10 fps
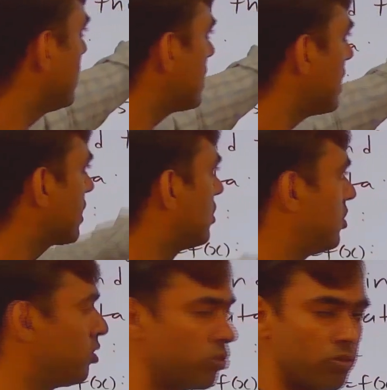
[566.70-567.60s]

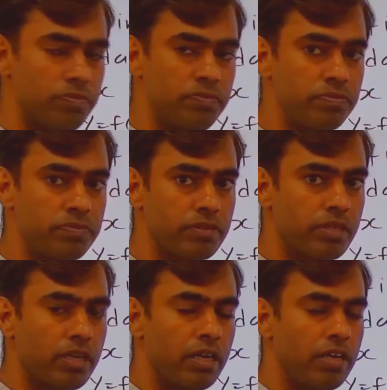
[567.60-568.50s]
x0,
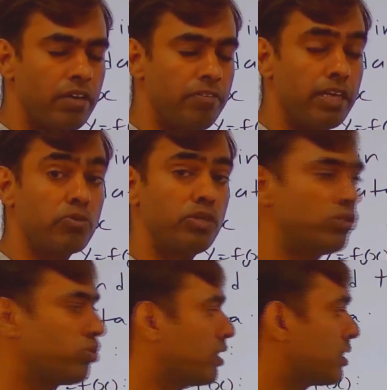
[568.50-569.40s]
we are going
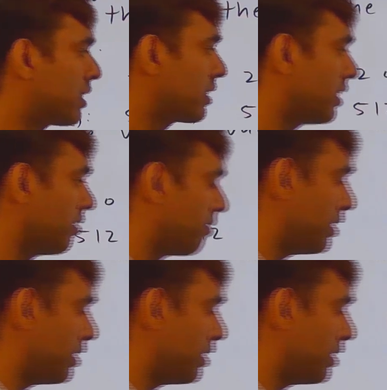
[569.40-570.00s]
to construct the difference